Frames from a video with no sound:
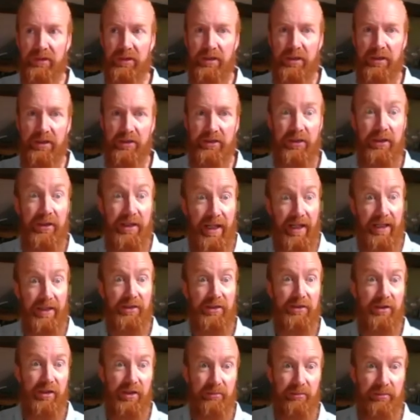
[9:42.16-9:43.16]
So the next
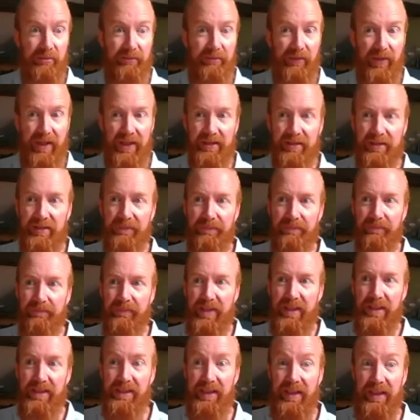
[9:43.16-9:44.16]
type of fit
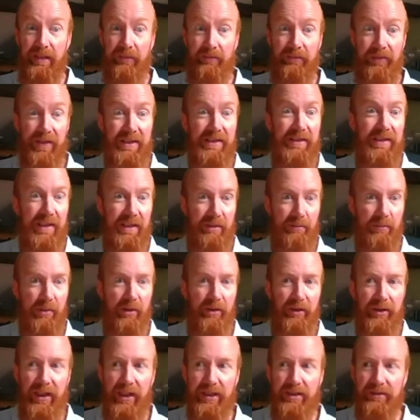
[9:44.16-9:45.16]
is that it fits in the
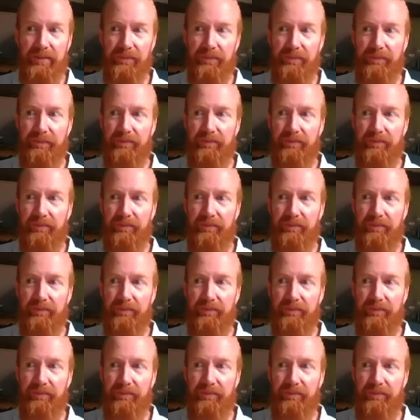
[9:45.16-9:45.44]
market.